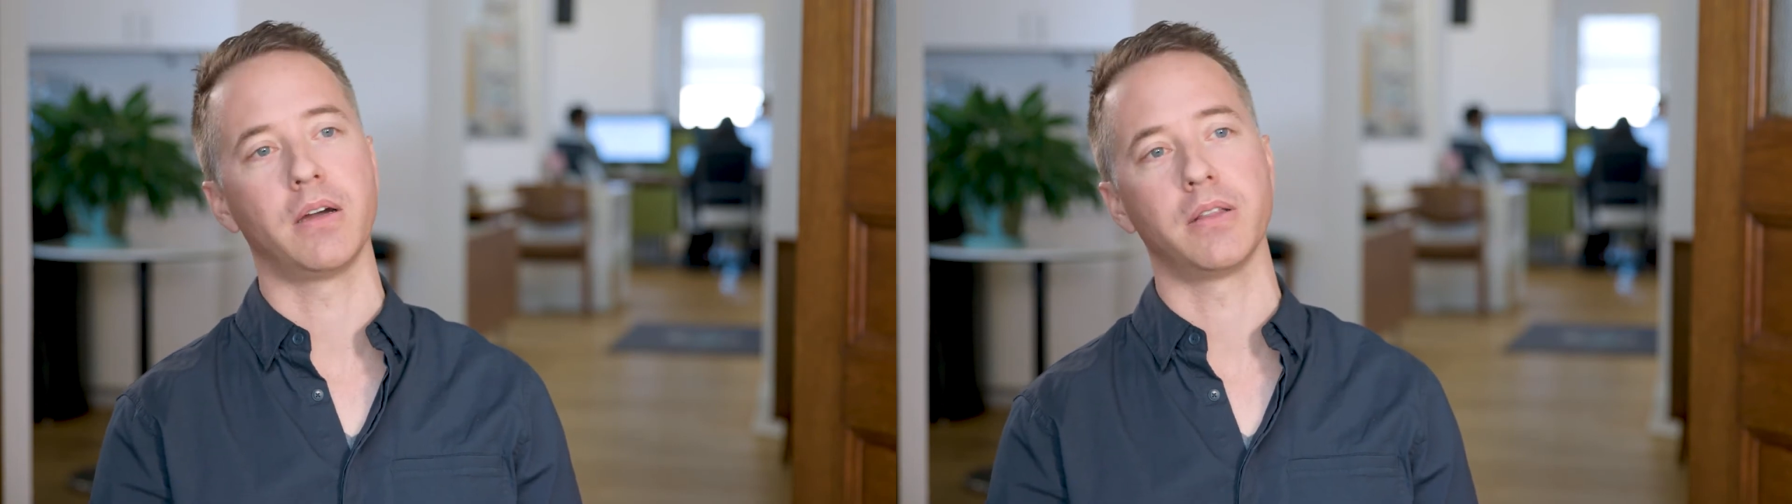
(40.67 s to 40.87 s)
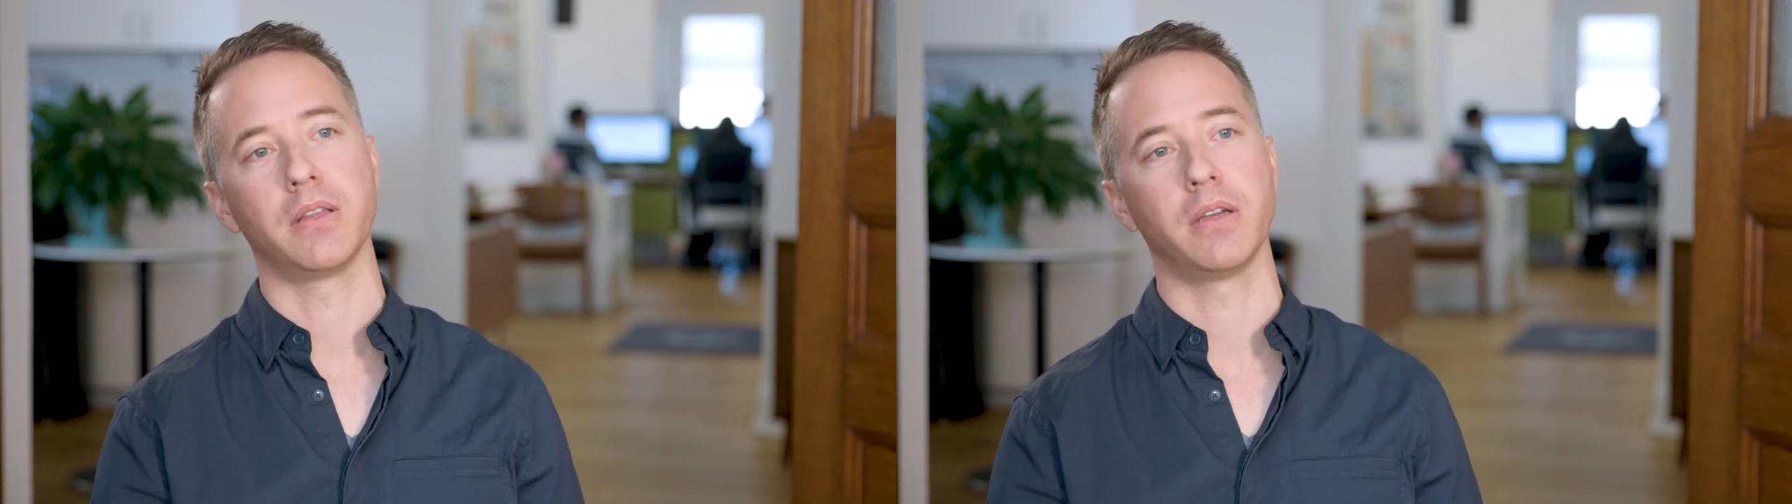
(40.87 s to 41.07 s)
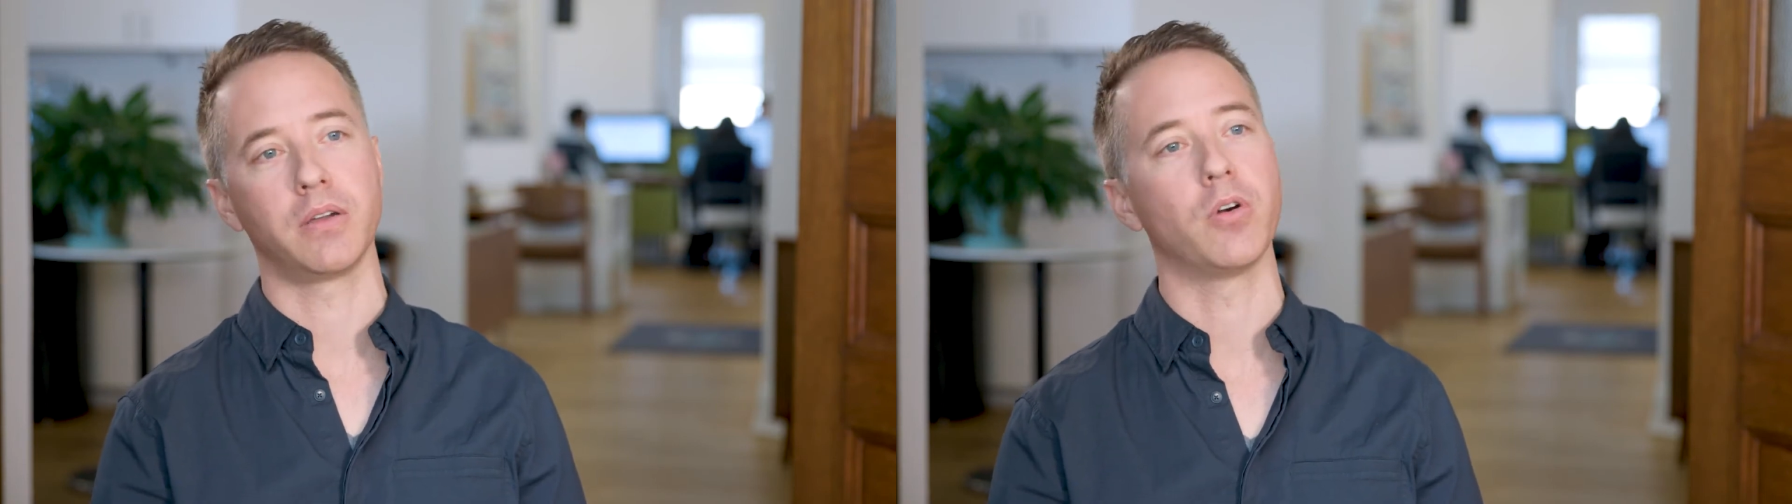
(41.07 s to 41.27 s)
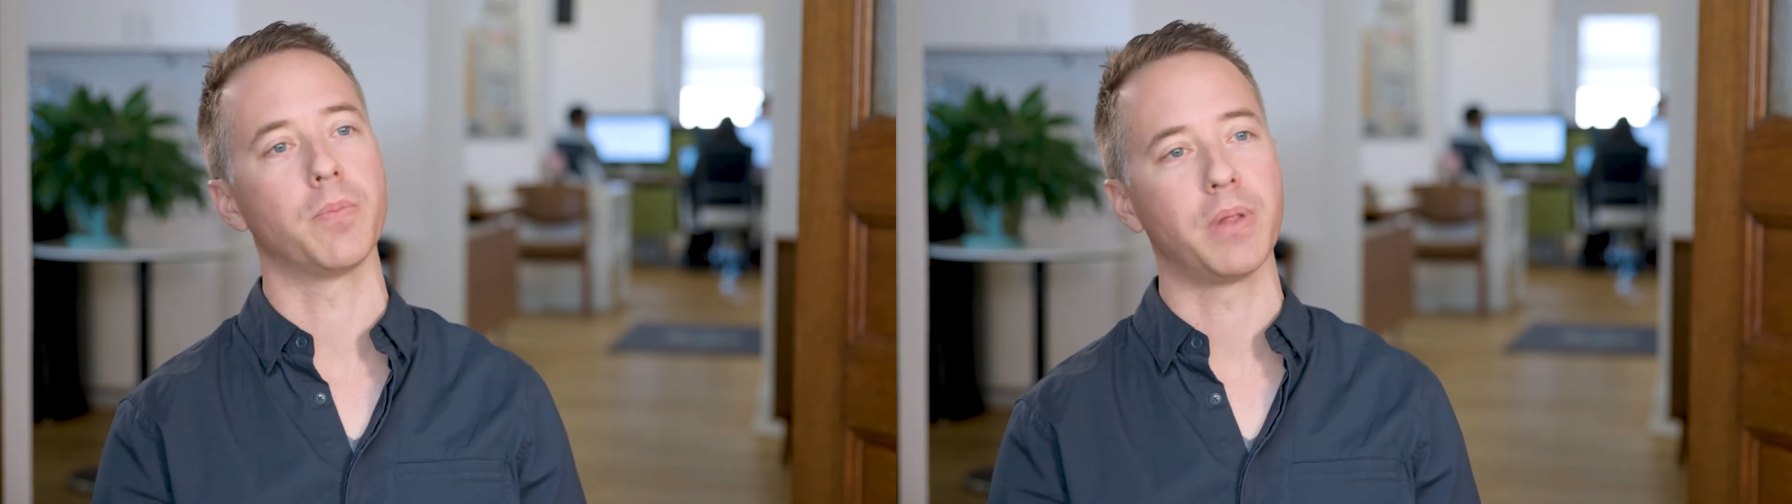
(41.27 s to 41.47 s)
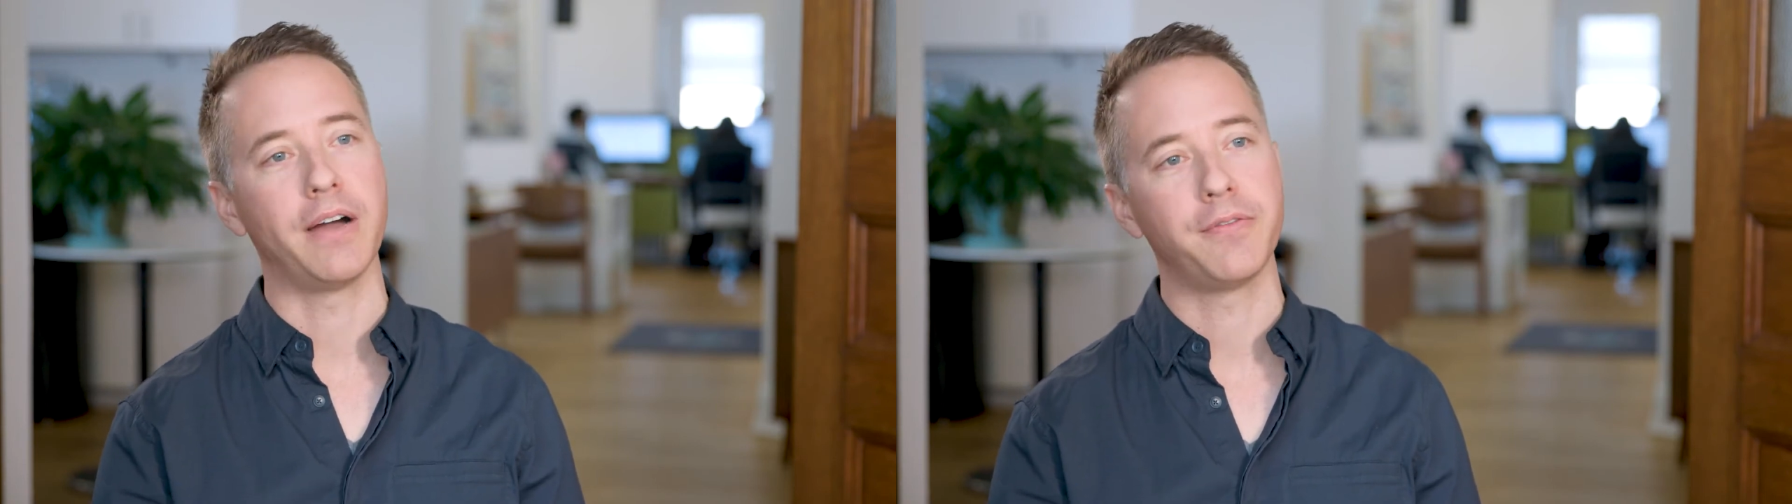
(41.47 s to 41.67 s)
on the core
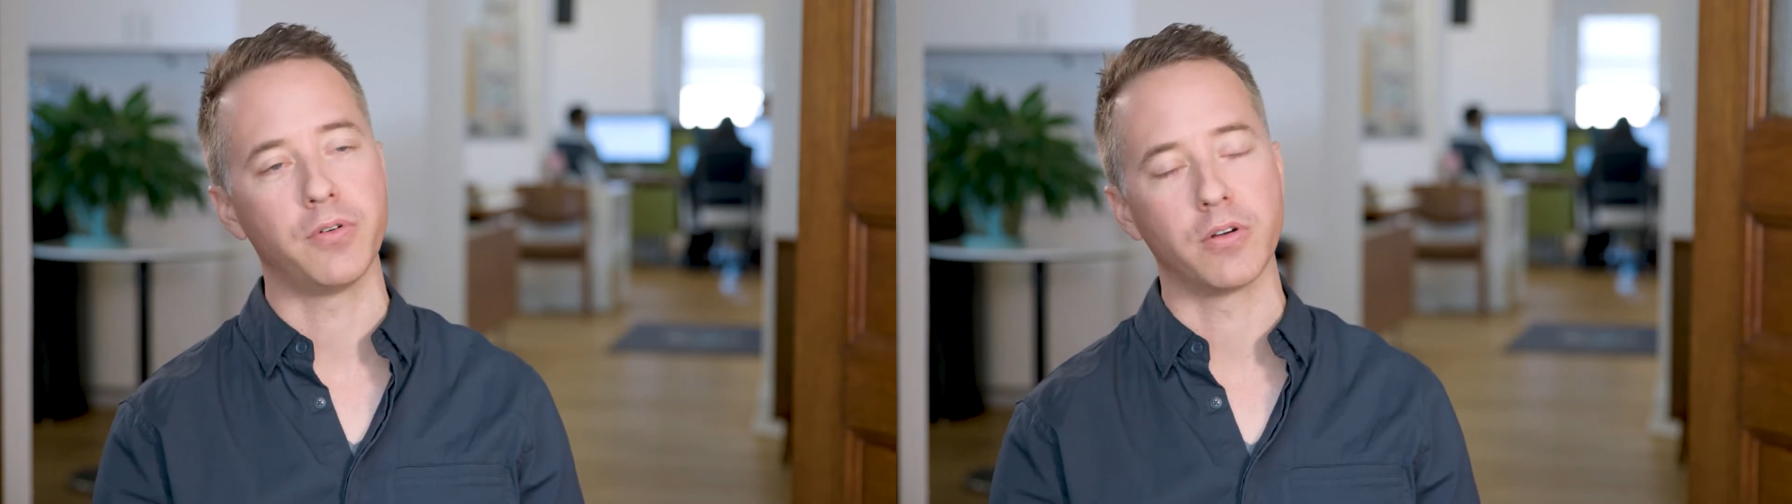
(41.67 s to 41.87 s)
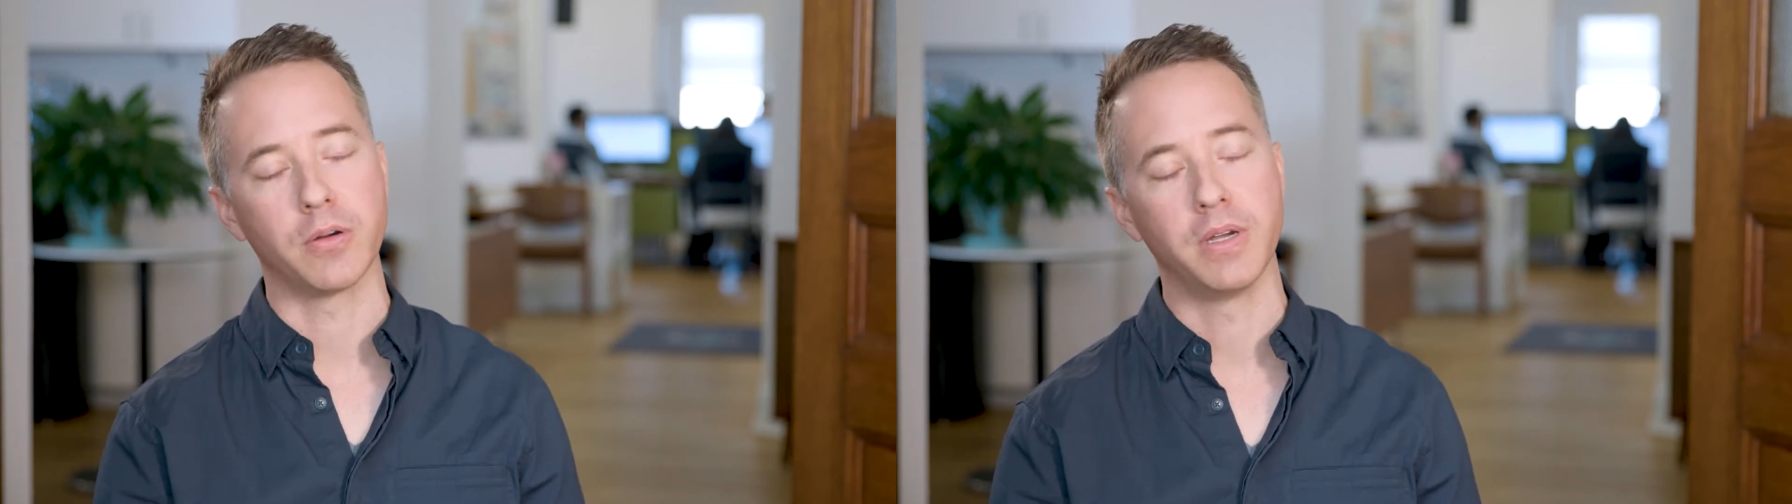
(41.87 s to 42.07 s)
platform,